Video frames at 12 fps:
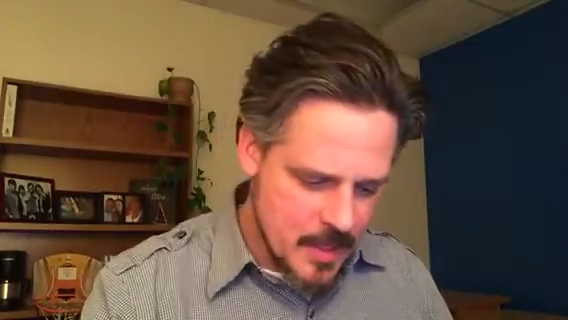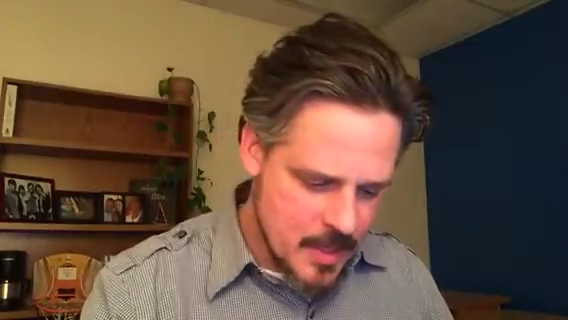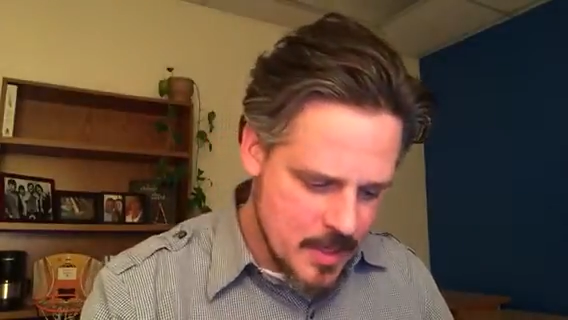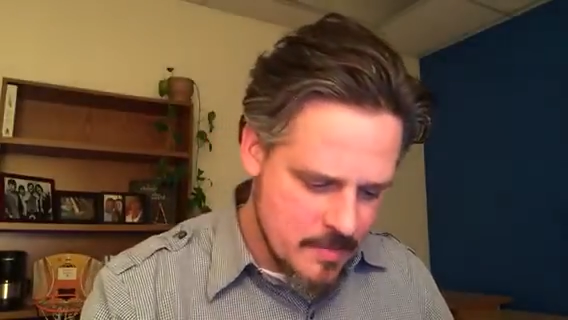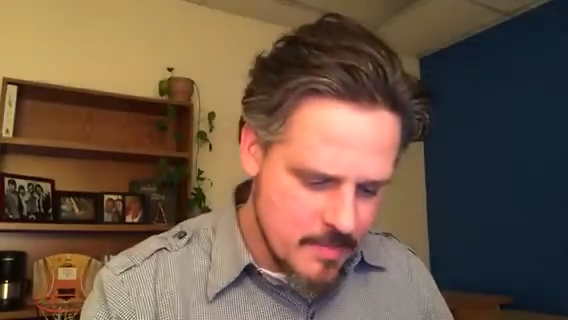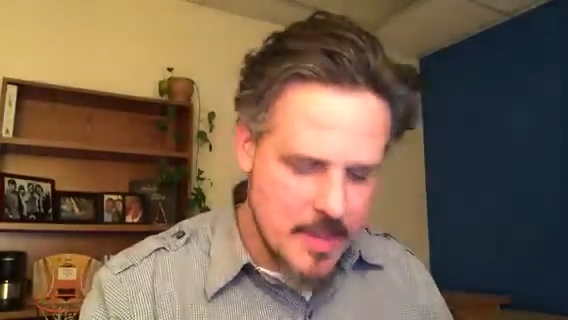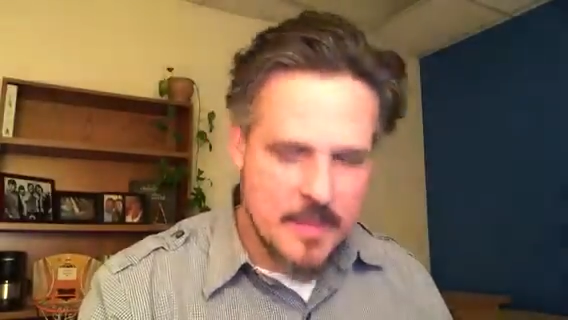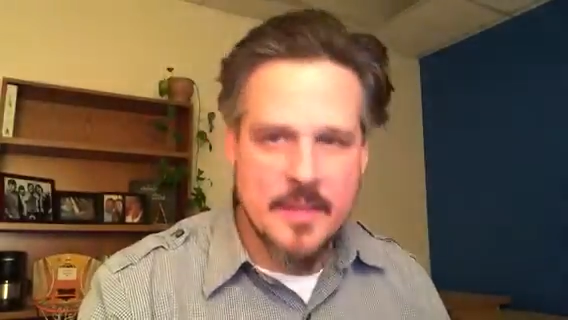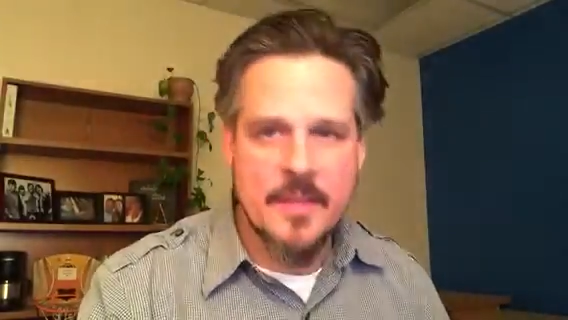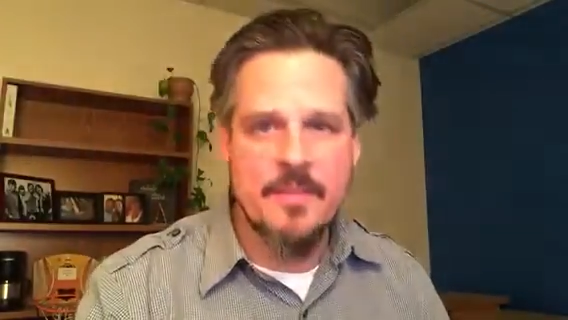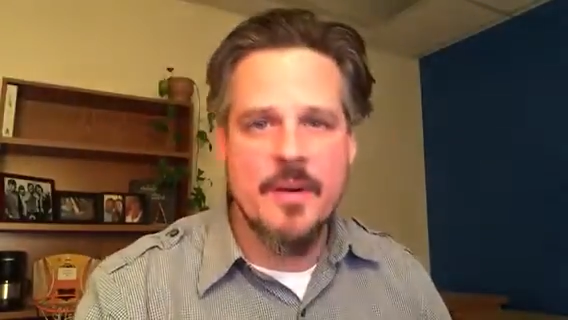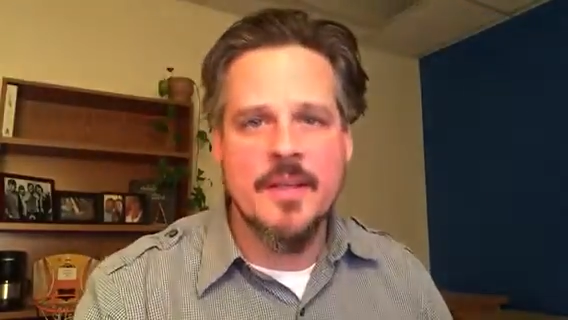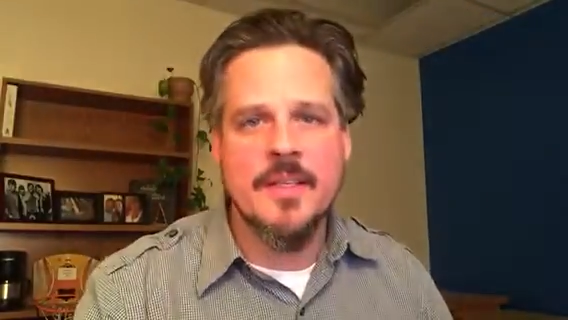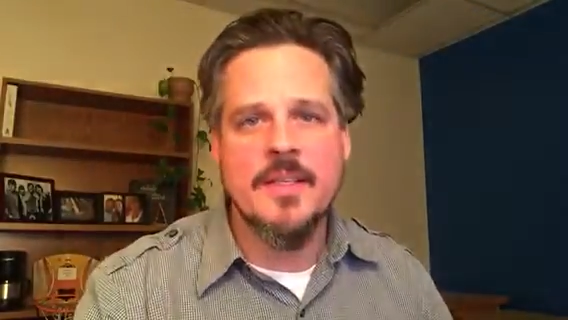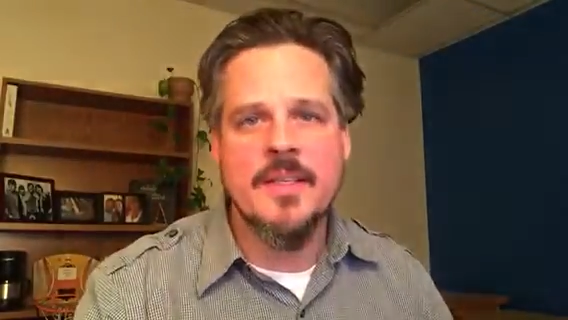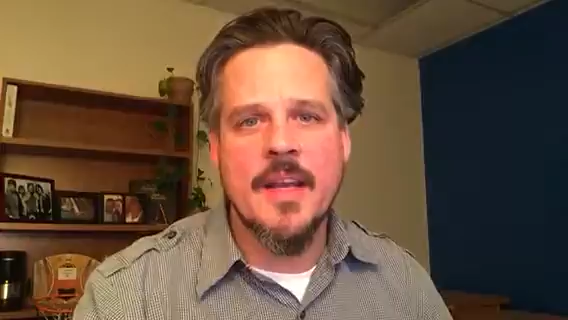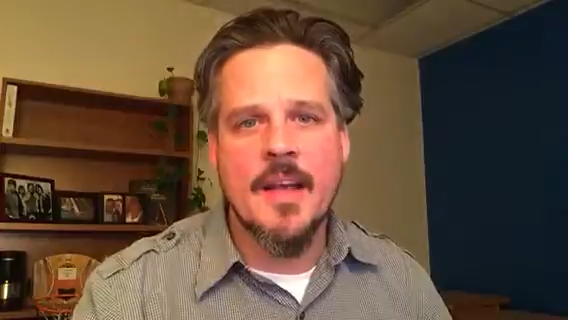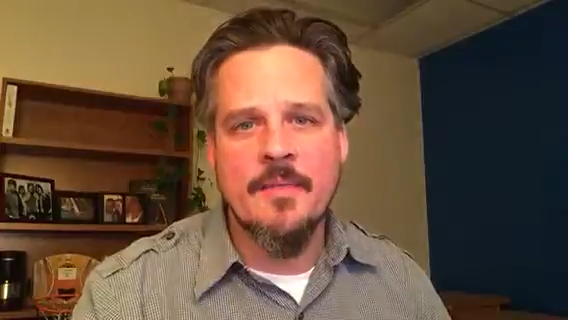That's the process
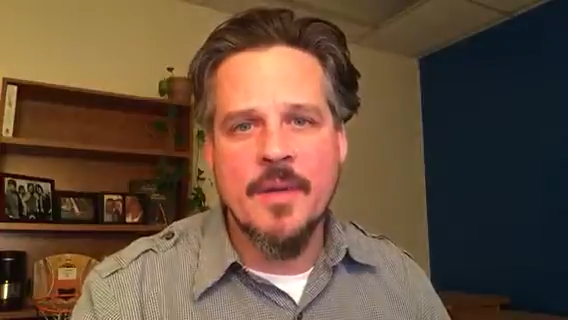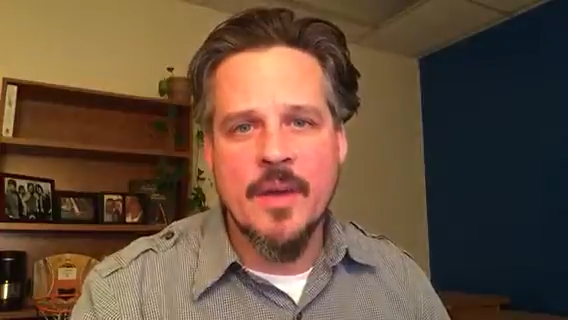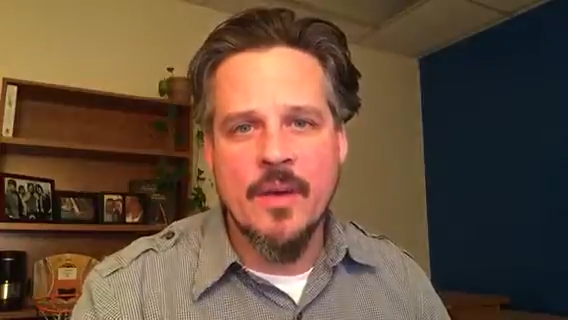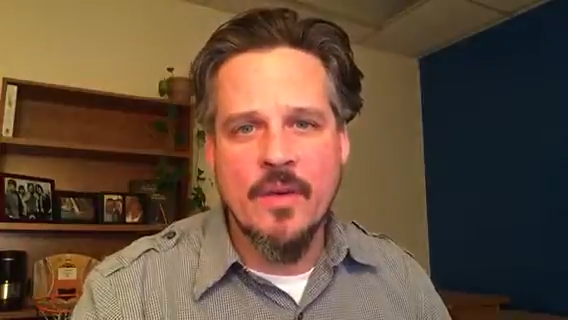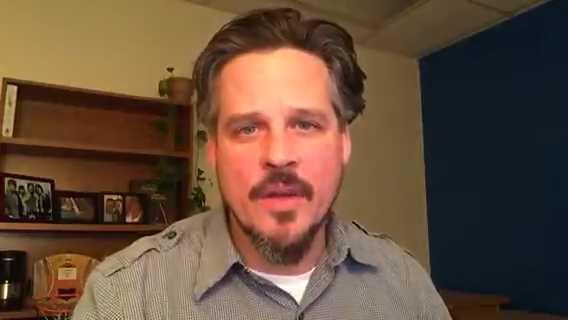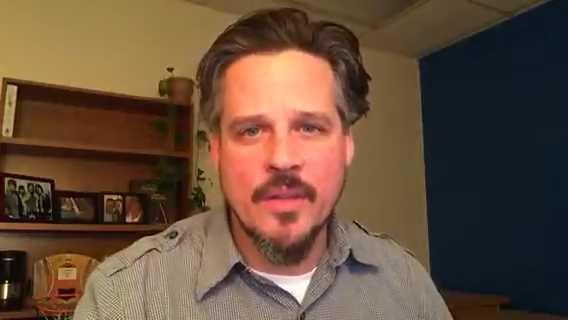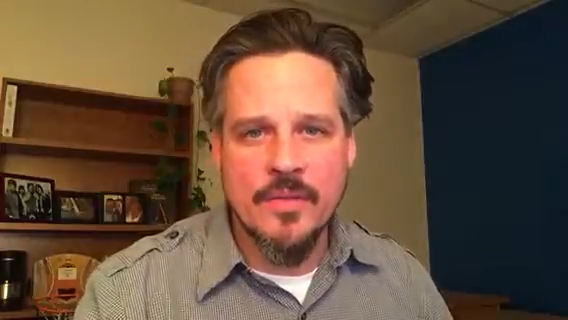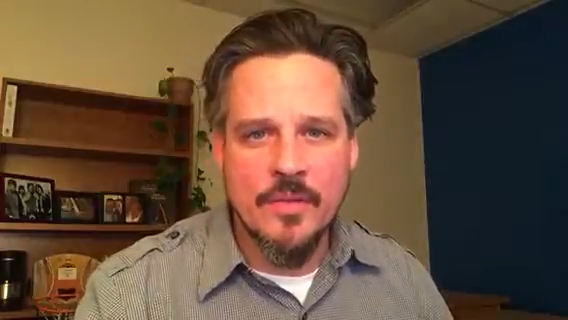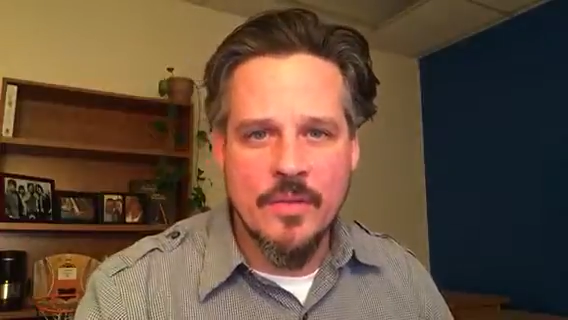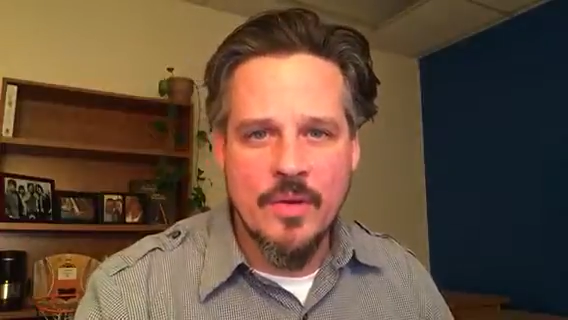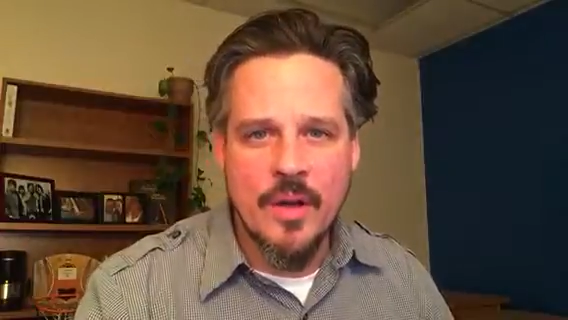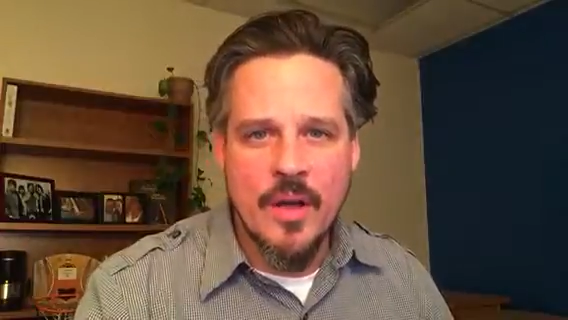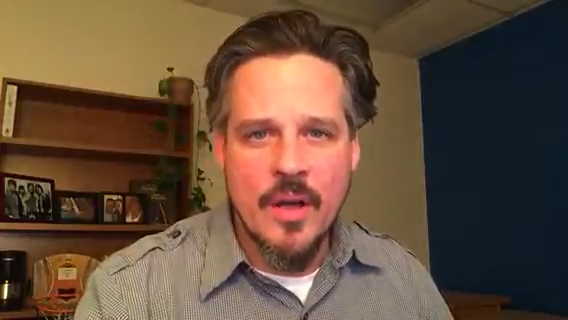that I've been going through